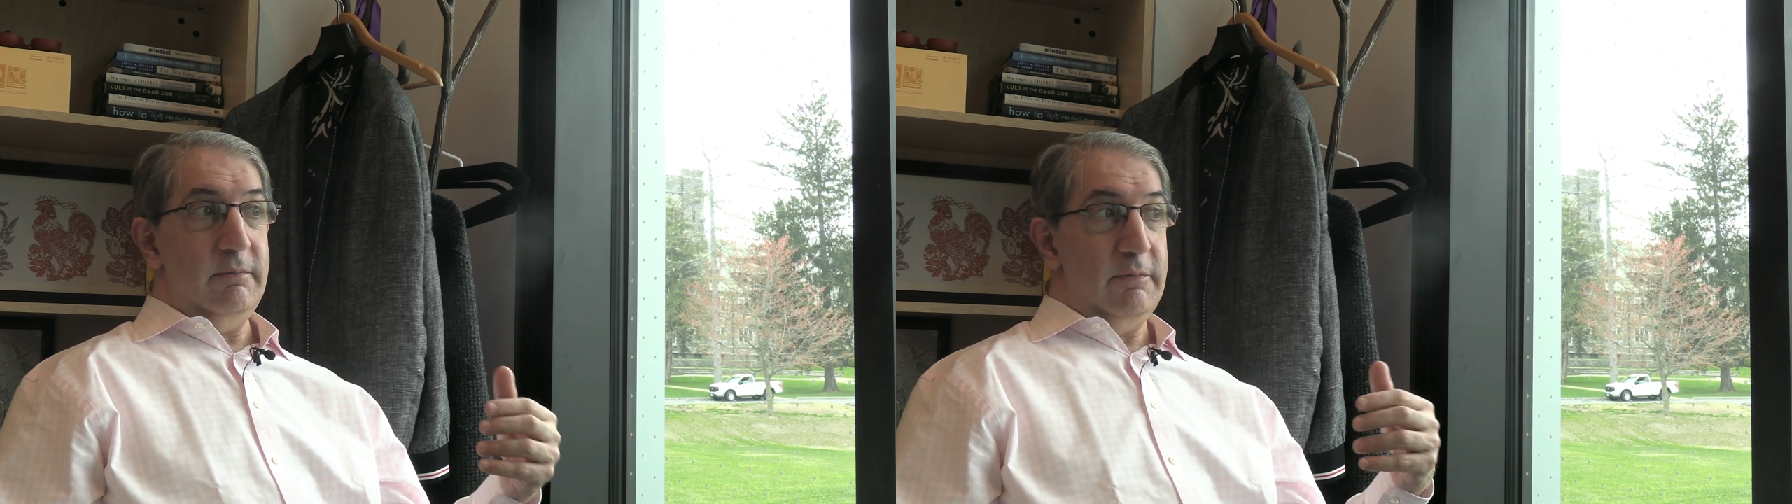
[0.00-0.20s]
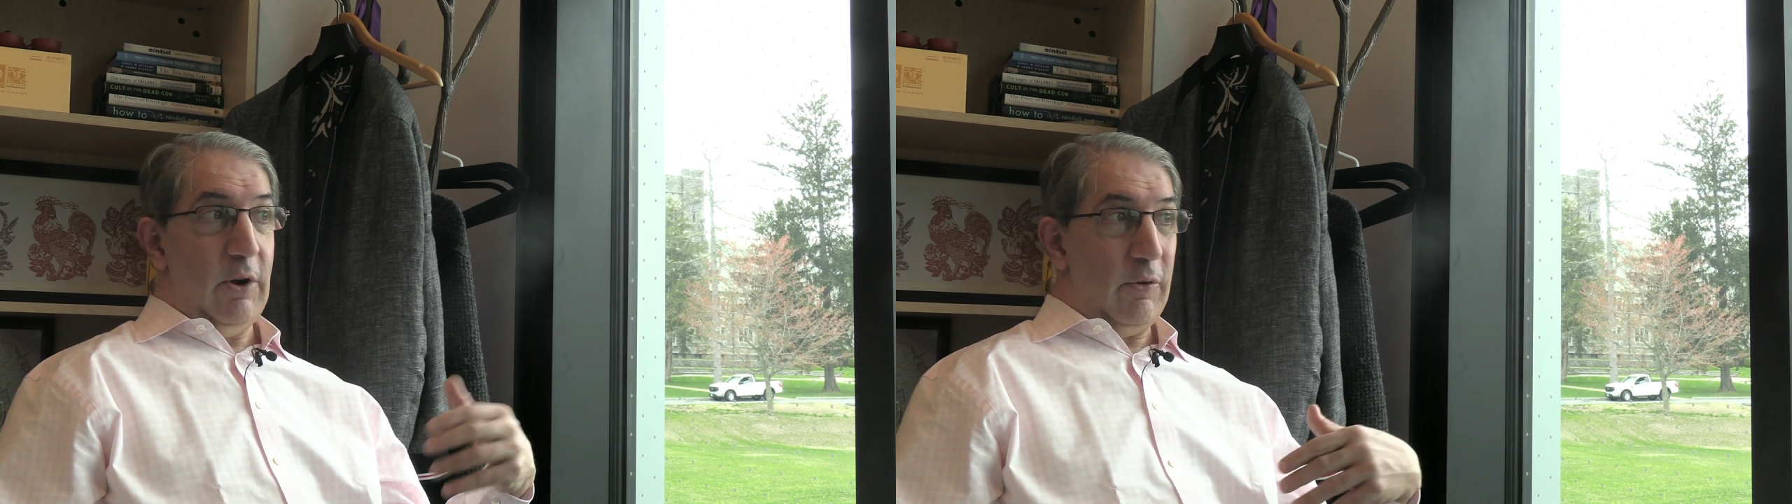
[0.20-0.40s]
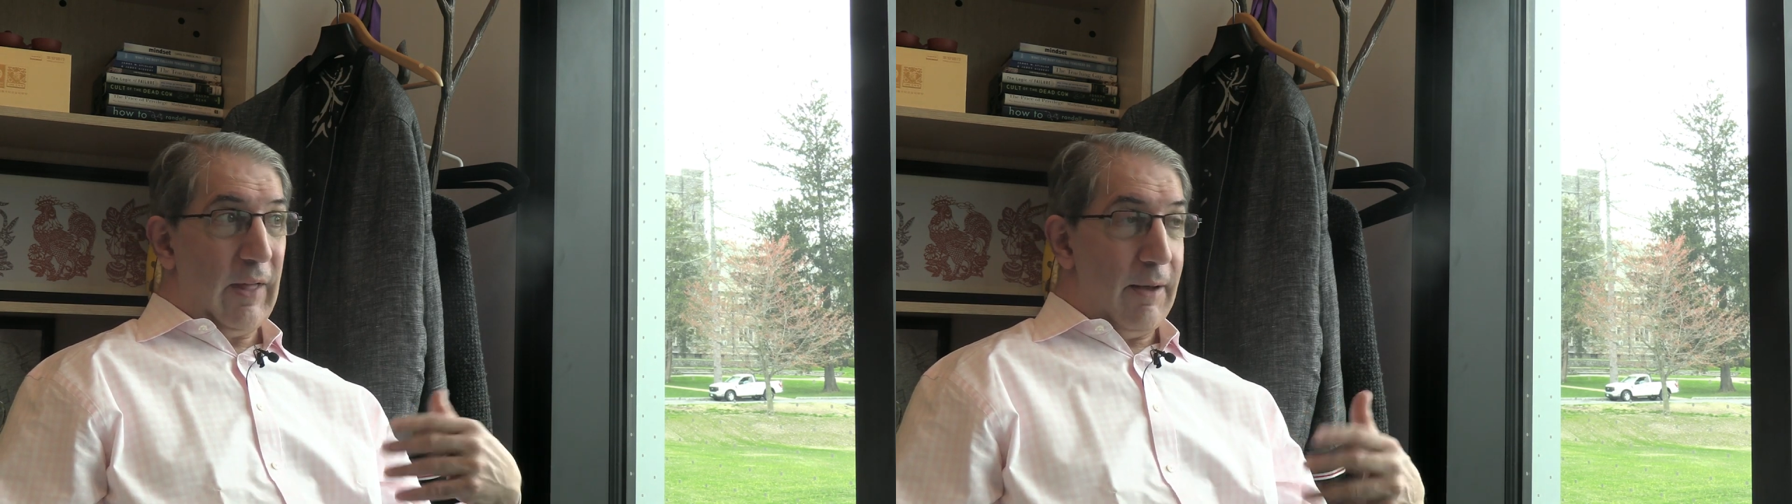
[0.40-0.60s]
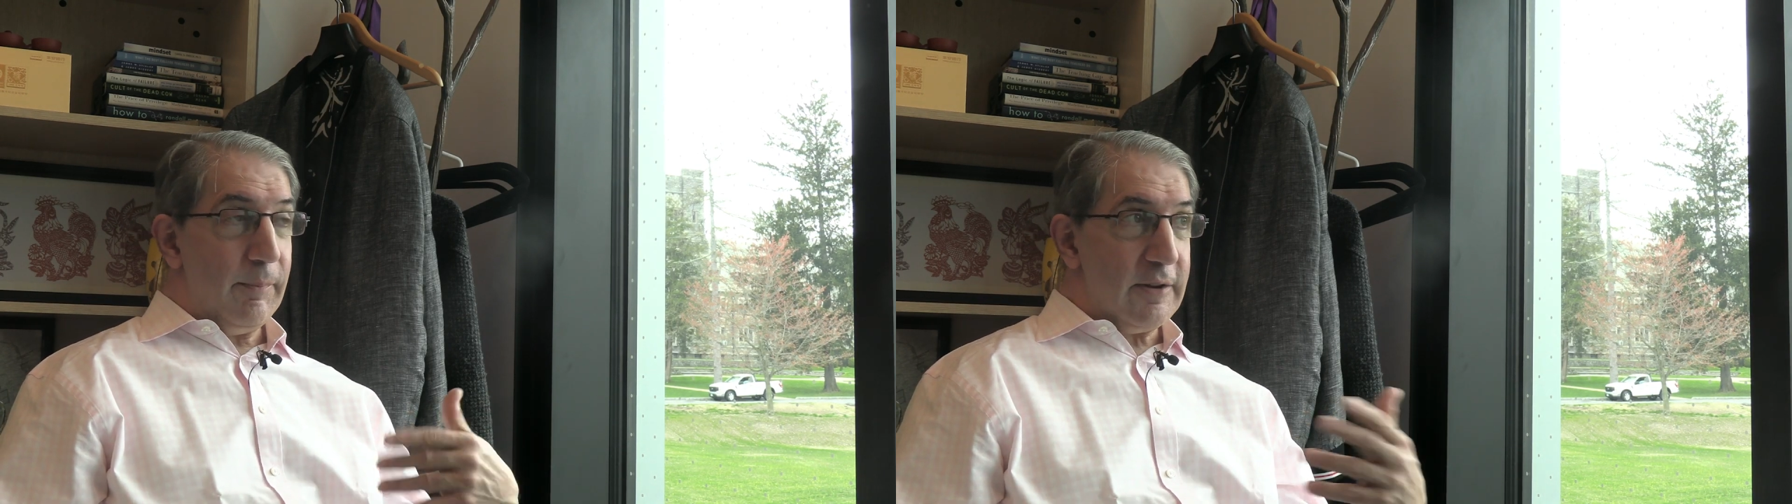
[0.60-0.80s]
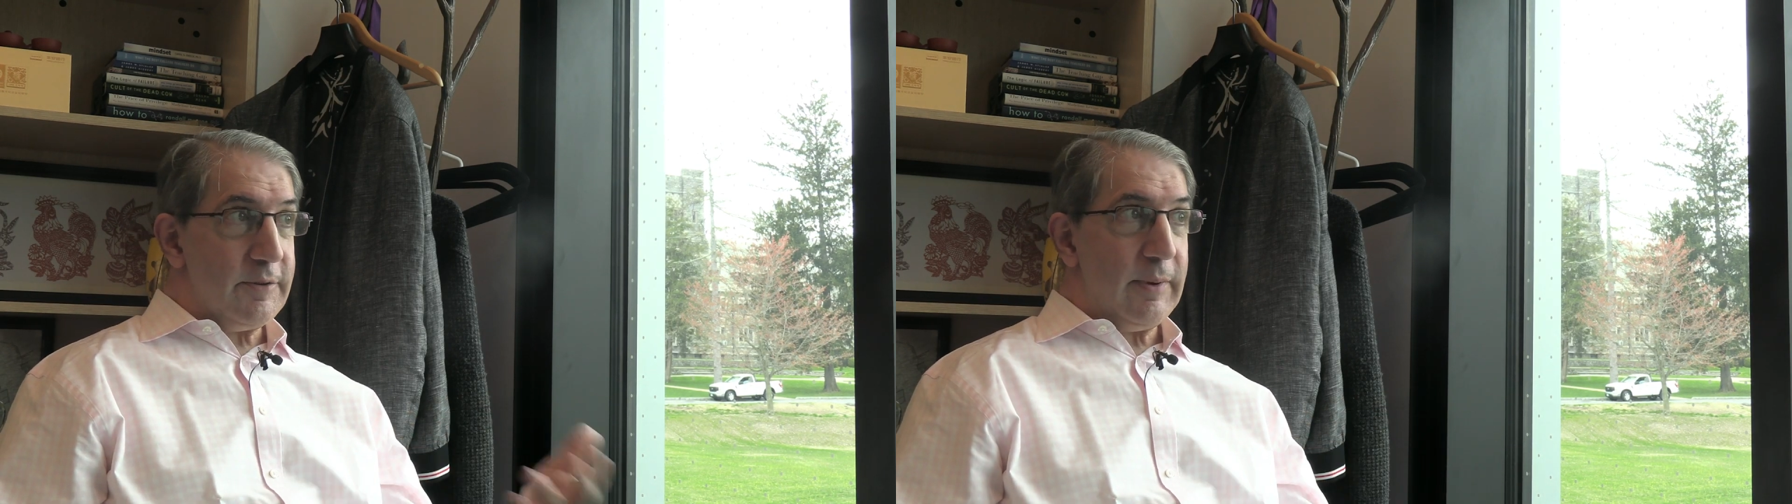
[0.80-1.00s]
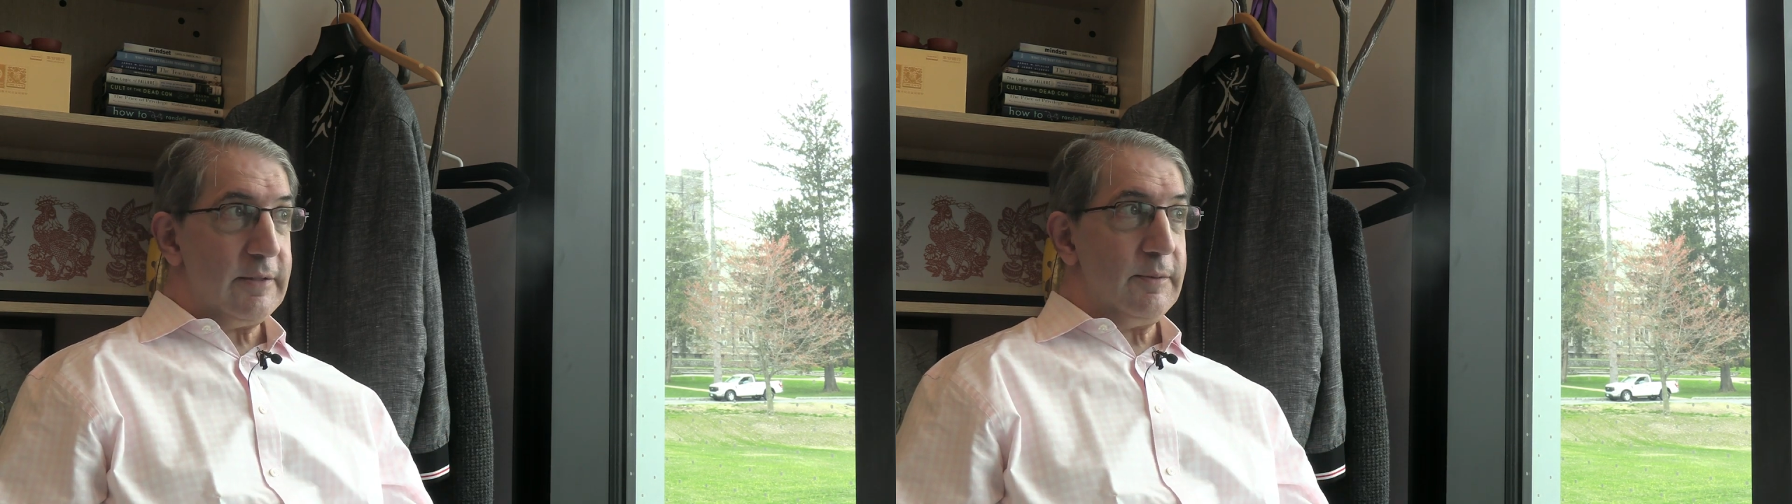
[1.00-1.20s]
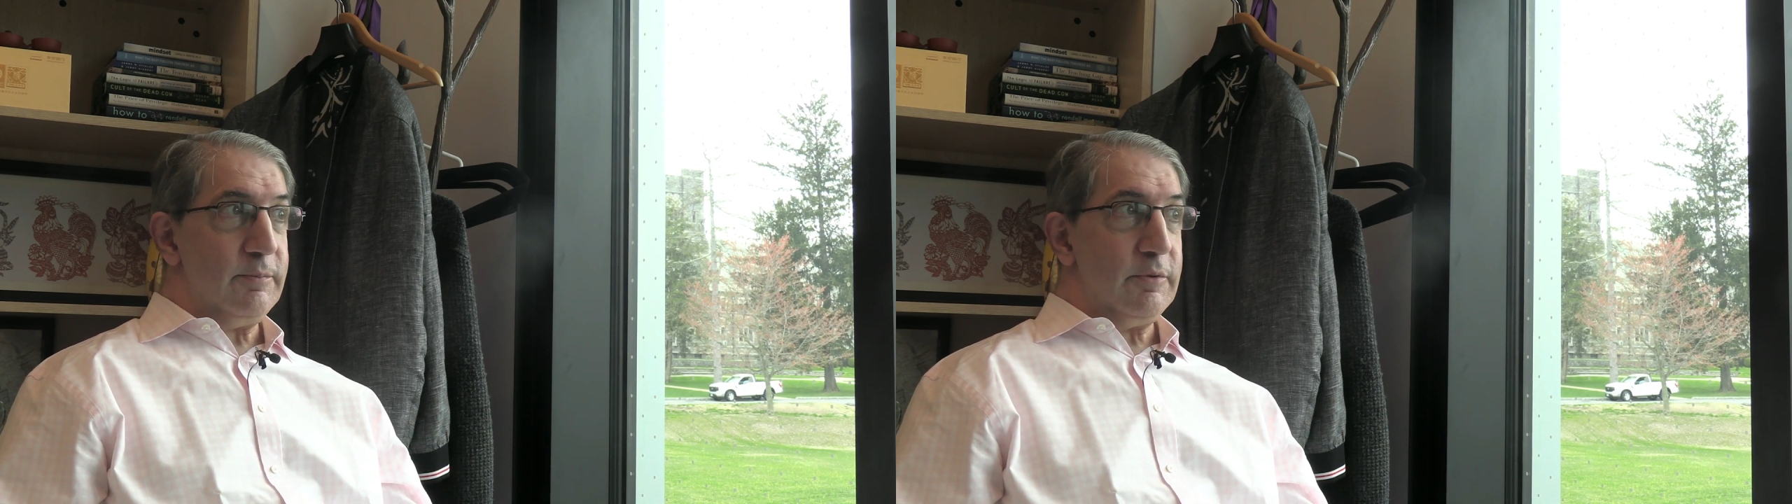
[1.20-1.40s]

know that much about the